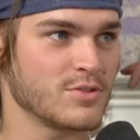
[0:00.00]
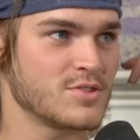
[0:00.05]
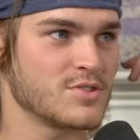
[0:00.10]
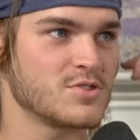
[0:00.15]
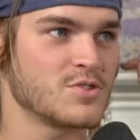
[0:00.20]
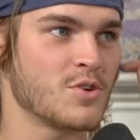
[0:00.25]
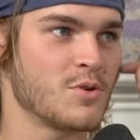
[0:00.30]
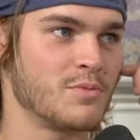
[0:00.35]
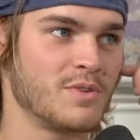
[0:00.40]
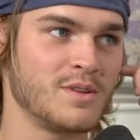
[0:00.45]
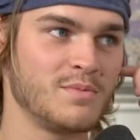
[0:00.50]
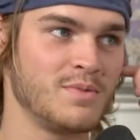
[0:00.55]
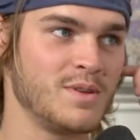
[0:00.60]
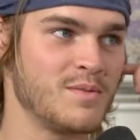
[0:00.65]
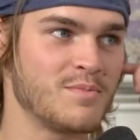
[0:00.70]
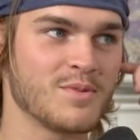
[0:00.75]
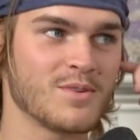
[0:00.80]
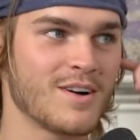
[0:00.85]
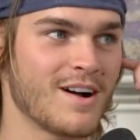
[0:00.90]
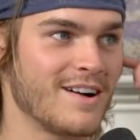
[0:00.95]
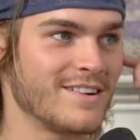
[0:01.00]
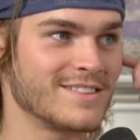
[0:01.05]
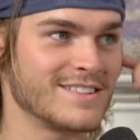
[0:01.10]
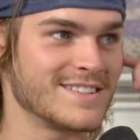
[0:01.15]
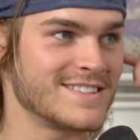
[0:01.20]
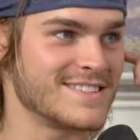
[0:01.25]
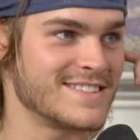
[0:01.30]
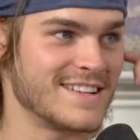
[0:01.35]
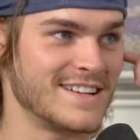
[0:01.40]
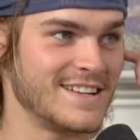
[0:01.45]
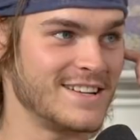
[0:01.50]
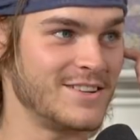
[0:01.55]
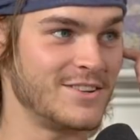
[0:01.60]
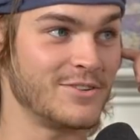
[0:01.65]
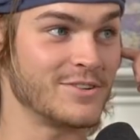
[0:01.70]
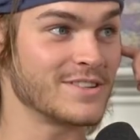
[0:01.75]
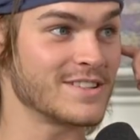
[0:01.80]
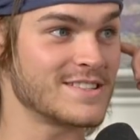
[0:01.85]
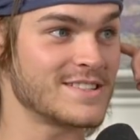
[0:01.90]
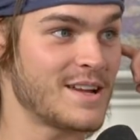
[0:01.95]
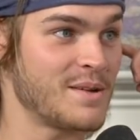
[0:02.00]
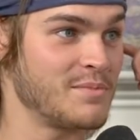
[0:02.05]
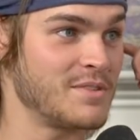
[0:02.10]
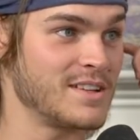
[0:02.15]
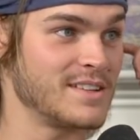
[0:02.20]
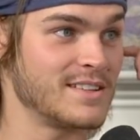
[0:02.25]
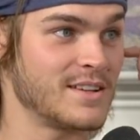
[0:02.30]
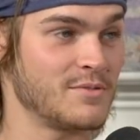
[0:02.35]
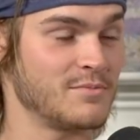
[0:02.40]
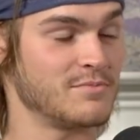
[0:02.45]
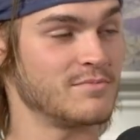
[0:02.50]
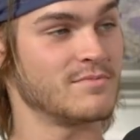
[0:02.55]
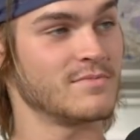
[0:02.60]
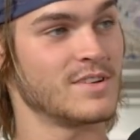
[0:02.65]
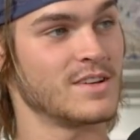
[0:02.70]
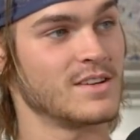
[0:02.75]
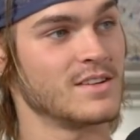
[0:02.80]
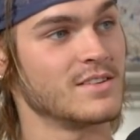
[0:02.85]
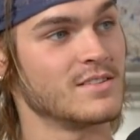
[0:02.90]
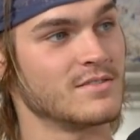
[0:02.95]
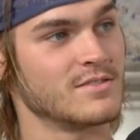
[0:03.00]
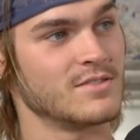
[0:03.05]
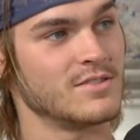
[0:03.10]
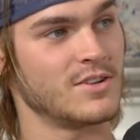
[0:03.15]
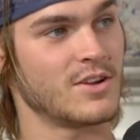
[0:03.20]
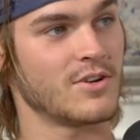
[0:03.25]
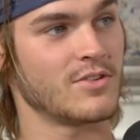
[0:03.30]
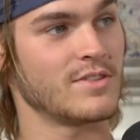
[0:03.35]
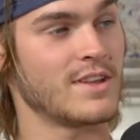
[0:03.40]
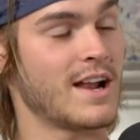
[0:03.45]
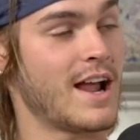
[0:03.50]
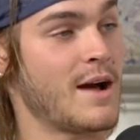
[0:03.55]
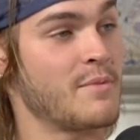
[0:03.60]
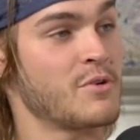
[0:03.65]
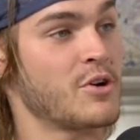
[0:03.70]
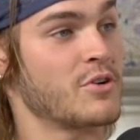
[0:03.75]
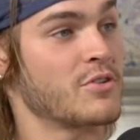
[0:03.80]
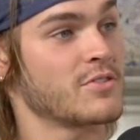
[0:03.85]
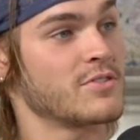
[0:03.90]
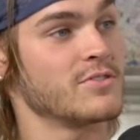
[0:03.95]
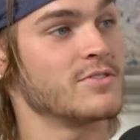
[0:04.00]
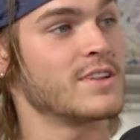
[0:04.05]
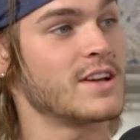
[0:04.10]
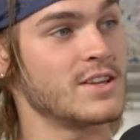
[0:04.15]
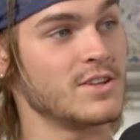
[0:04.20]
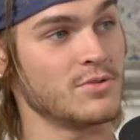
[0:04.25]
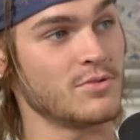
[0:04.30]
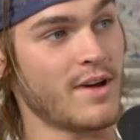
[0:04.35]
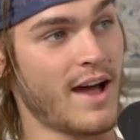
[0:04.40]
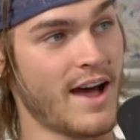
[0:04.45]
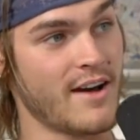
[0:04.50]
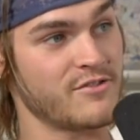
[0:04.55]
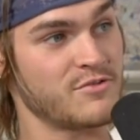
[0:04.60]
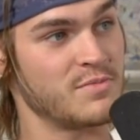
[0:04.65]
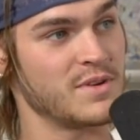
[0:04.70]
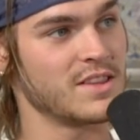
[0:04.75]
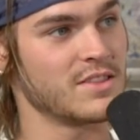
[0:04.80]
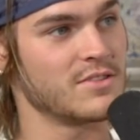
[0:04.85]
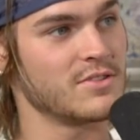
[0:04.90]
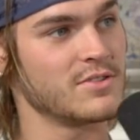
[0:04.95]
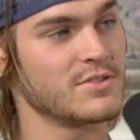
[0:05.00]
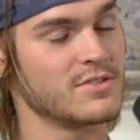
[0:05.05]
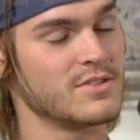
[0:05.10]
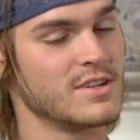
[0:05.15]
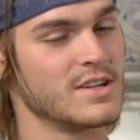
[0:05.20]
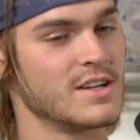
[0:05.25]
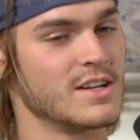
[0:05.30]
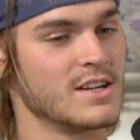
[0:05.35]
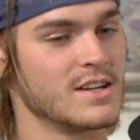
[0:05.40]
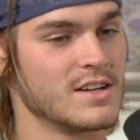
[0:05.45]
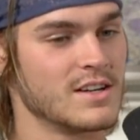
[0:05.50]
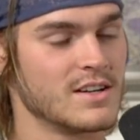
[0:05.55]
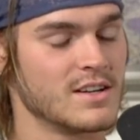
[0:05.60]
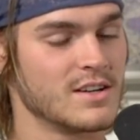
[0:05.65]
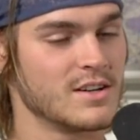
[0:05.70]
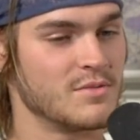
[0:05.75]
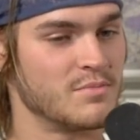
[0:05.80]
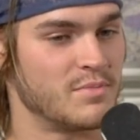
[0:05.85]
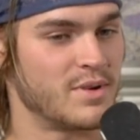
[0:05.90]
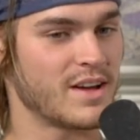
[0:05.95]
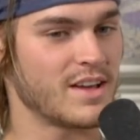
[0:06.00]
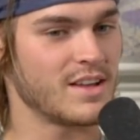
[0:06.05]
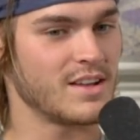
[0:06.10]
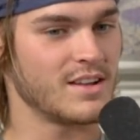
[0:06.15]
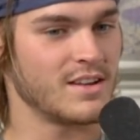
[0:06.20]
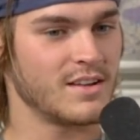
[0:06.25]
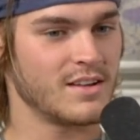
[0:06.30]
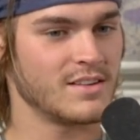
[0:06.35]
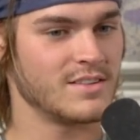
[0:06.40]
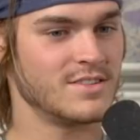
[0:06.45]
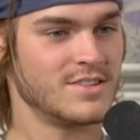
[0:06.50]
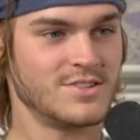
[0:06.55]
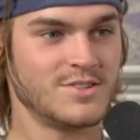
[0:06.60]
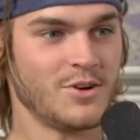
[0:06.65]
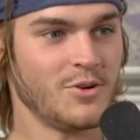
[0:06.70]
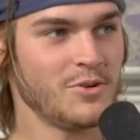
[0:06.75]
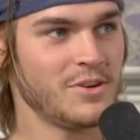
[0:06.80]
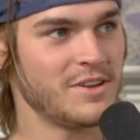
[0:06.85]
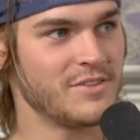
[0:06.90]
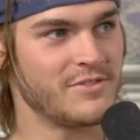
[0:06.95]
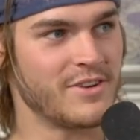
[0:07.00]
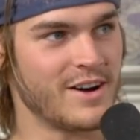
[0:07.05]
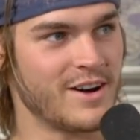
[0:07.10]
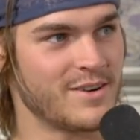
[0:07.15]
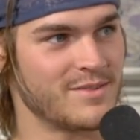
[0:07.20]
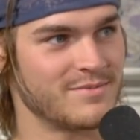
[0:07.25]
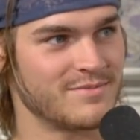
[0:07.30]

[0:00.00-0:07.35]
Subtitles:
so many people out in the city doing the same thing that, you know, that I'm going through and that you have been through. Totally. But just don't give up.